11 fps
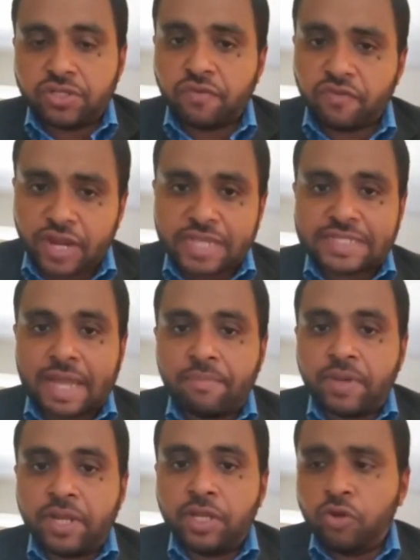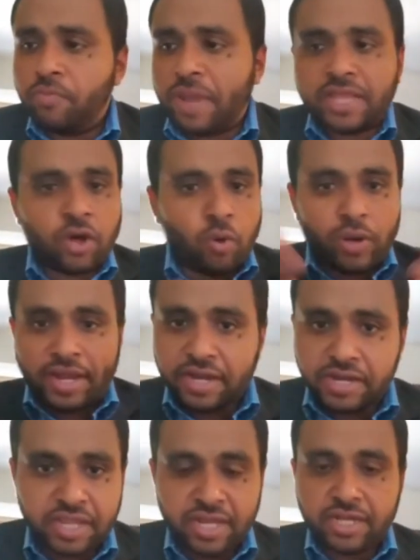So for example, you made the whole
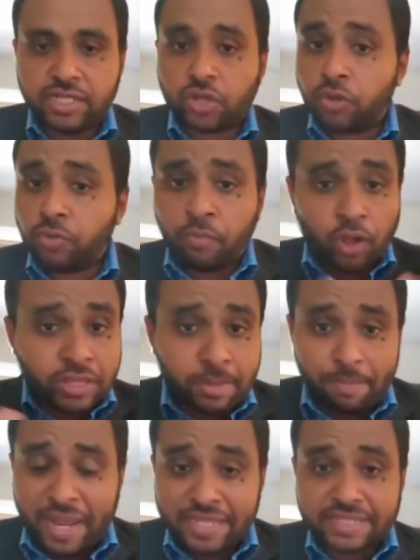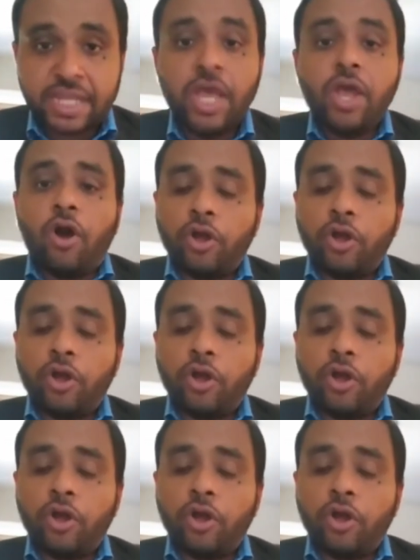interiors, or you bought the place,